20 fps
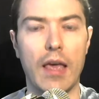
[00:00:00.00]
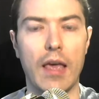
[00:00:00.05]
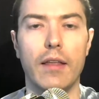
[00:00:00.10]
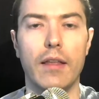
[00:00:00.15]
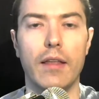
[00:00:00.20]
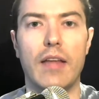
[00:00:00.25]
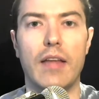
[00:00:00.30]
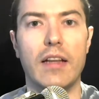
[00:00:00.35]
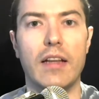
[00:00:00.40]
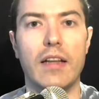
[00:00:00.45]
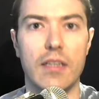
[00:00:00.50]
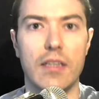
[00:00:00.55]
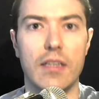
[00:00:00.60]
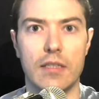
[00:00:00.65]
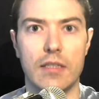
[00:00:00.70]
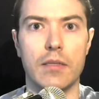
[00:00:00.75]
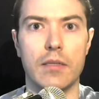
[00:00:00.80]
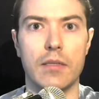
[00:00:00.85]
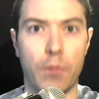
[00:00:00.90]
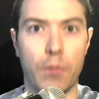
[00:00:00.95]
That
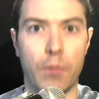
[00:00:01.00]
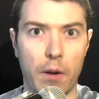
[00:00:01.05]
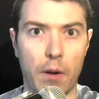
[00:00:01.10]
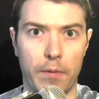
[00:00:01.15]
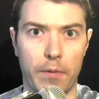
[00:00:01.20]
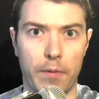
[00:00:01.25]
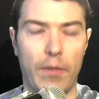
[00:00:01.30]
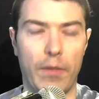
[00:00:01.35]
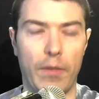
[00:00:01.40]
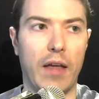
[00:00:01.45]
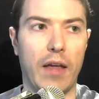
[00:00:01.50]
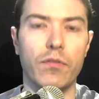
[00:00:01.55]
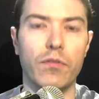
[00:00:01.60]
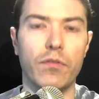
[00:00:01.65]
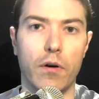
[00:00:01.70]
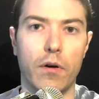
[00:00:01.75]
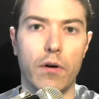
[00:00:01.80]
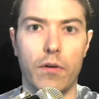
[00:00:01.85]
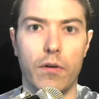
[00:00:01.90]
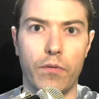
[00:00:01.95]
is the problem. And
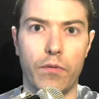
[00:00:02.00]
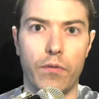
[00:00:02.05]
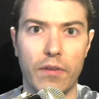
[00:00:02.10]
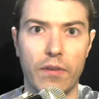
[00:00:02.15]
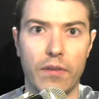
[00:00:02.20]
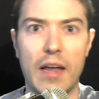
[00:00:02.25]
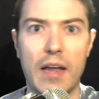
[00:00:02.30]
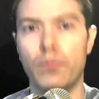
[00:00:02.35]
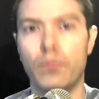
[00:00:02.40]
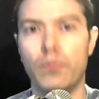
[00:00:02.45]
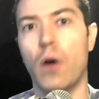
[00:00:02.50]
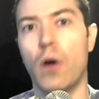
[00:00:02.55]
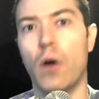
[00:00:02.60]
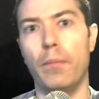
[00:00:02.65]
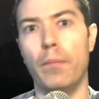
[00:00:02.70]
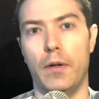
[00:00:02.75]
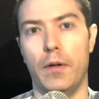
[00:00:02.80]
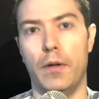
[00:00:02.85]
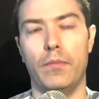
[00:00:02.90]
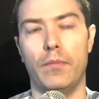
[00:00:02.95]
for that
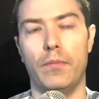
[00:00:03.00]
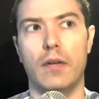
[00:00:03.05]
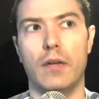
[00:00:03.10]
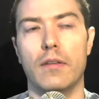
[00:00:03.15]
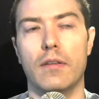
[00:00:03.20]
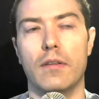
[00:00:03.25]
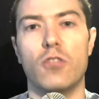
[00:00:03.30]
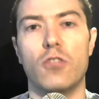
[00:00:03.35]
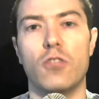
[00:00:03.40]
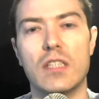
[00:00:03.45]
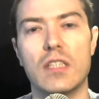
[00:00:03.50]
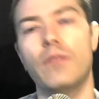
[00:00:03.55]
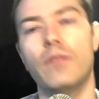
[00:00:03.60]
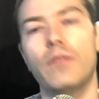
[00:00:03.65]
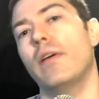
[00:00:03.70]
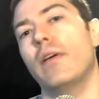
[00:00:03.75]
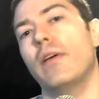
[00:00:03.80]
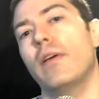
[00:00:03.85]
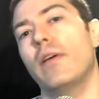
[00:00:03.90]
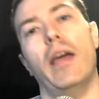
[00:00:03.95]
problem, the
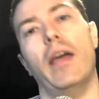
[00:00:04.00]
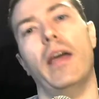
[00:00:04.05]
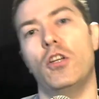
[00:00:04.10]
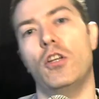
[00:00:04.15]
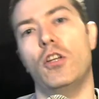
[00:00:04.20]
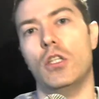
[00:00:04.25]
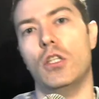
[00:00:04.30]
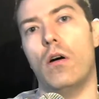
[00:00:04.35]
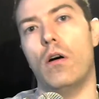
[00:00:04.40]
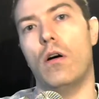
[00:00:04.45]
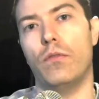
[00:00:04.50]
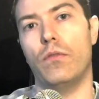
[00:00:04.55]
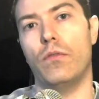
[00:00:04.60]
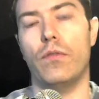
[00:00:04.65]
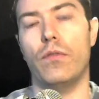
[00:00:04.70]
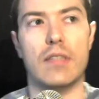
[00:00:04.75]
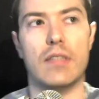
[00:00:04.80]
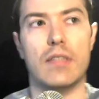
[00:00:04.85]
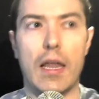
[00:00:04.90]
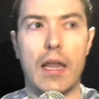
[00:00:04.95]
justification of
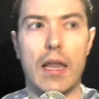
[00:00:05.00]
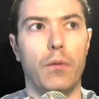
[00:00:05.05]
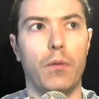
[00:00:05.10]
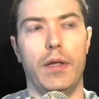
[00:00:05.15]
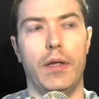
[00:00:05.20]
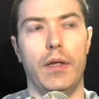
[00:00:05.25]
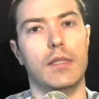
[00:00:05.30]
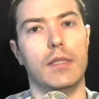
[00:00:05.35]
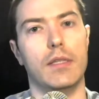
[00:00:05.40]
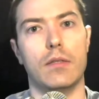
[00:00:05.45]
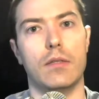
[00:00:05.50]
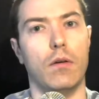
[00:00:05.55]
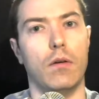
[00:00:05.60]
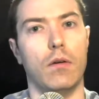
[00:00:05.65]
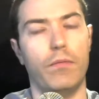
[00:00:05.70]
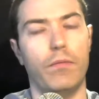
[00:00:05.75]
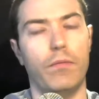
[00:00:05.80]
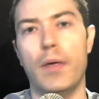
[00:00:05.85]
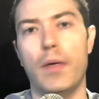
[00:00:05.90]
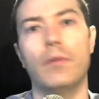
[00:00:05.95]
salaries of
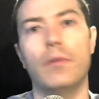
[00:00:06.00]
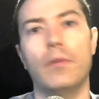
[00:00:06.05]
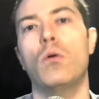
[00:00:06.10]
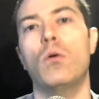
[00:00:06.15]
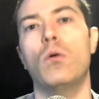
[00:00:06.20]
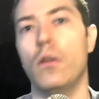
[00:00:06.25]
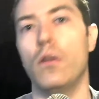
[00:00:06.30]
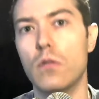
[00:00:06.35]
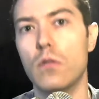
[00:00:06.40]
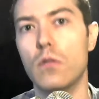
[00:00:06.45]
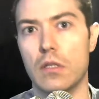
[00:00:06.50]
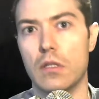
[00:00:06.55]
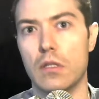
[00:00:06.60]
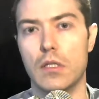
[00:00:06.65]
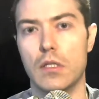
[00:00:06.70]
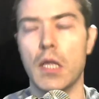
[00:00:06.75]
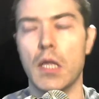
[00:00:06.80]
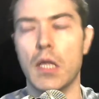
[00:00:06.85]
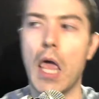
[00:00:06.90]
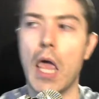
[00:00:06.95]
people who are
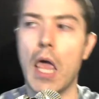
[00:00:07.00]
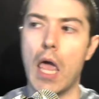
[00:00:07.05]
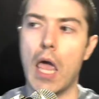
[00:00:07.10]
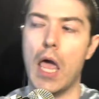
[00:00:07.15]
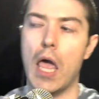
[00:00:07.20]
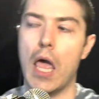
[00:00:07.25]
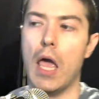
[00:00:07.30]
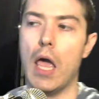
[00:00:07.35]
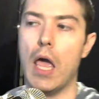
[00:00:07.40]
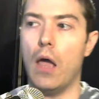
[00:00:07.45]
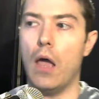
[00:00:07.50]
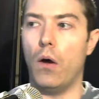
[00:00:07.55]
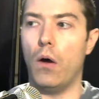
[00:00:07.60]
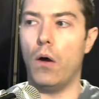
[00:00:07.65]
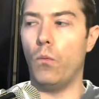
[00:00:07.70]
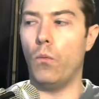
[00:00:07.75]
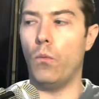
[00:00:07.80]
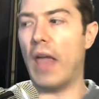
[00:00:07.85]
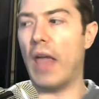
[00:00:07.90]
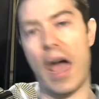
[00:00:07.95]
useless,
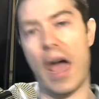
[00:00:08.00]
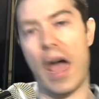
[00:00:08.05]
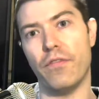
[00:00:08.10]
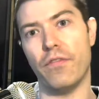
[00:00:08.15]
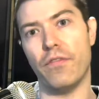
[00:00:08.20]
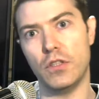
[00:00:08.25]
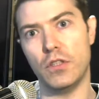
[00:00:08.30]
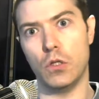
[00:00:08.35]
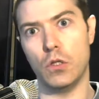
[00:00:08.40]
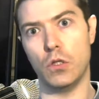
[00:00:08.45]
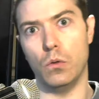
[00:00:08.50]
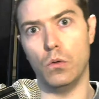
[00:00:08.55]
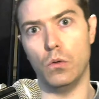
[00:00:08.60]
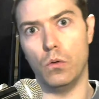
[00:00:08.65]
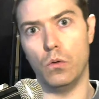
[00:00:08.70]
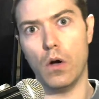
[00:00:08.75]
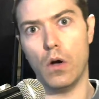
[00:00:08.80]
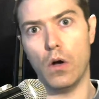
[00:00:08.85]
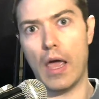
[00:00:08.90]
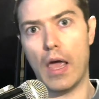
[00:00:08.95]
we have
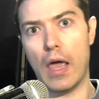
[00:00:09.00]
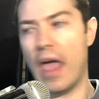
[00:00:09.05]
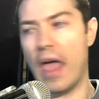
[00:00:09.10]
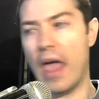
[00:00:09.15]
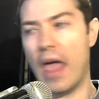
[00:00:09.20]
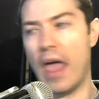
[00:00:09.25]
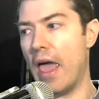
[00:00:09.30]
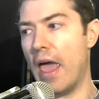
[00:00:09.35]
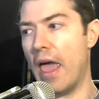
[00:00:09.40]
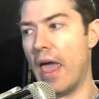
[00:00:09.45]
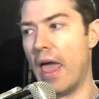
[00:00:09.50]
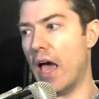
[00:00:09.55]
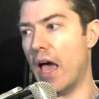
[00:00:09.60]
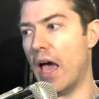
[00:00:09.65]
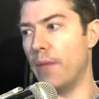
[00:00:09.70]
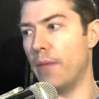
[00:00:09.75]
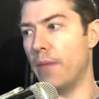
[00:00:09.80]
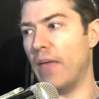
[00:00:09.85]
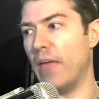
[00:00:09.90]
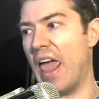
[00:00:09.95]
to
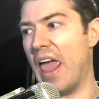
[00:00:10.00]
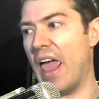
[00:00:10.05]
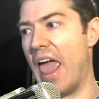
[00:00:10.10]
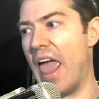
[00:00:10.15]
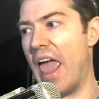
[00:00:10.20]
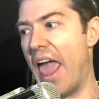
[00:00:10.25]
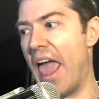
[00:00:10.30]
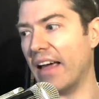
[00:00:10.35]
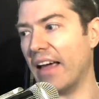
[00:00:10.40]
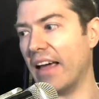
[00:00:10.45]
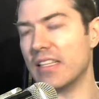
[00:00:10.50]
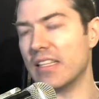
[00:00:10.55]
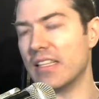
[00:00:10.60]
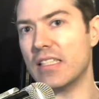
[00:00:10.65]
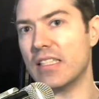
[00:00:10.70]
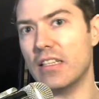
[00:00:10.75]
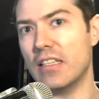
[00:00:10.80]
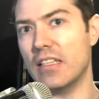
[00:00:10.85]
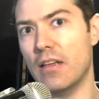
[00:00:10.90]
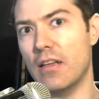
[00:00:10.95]
axe
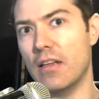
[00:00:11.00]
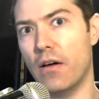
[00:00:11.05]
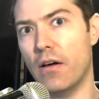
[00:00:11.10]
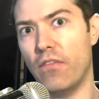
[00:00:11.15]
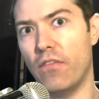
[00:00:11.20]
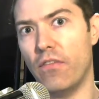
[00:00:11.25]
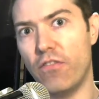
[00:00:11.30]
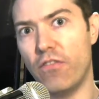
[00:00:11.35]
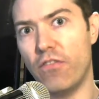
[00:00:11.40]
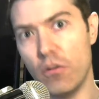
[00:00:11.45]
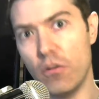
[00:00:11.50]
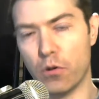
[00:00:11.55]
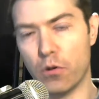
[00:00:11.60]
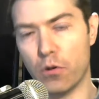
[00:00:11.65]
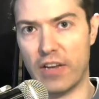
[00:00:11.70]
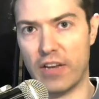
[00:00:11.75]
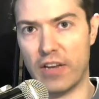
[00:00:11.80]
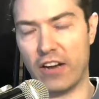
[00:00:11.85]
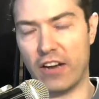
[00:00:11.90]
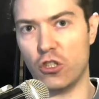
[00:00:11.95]
the food
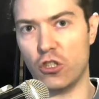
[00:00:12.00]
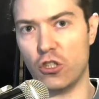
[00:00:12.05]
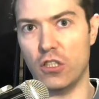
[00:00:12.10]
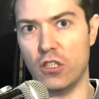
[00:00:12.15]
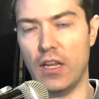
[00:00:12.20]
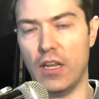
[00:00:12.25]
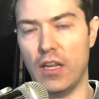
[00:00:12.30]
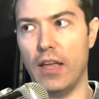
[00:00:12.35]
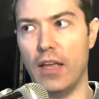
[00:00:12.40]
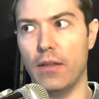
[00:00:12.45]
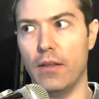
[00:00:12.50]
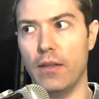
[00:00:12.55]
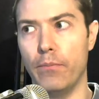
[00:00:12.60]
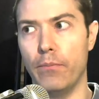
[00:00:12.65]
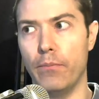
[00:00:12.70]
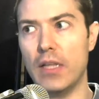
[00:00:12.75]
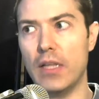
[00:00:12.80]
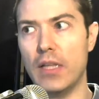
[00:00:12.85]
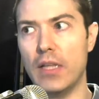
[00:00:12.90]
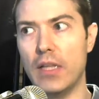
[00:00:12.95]
production in the
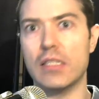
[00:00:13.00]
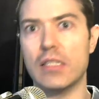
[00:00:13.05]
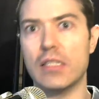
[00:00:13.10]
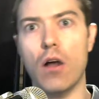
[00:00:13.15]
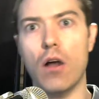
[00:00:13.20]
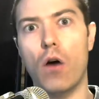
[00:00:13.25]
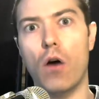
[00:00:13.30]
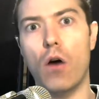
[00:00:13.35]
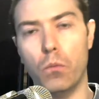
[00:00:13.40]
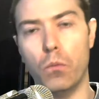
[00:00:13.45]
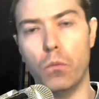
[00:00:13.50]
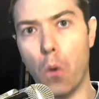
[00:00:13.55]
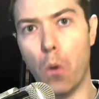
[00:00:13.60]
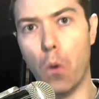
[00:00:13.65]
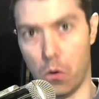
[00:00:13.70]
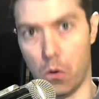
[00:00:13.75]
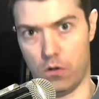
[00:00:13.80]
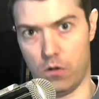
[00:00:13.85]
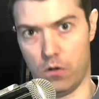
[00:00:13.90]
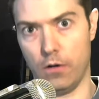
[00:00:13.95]
midst of a
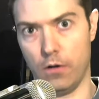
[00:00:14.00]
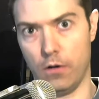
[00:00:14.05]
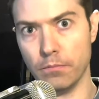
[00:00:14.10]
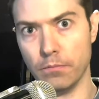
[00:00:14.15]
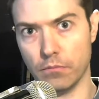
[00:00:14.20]
war